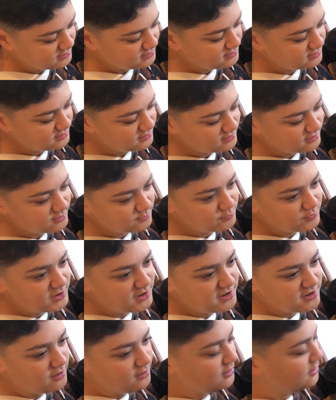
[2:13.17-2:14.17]
solid.
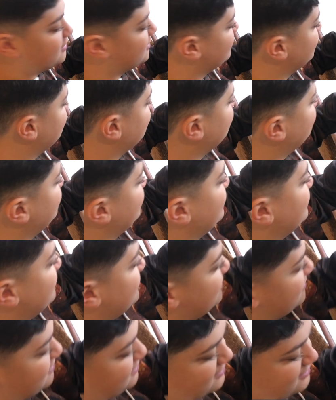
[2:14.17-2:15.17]
Pretty solid. Yeah.
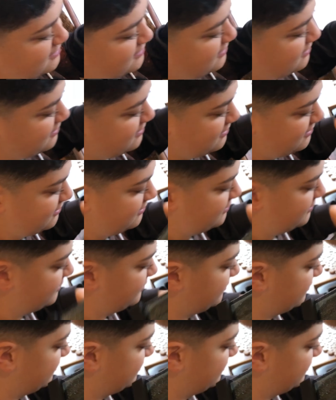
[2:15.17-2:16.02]
Uh,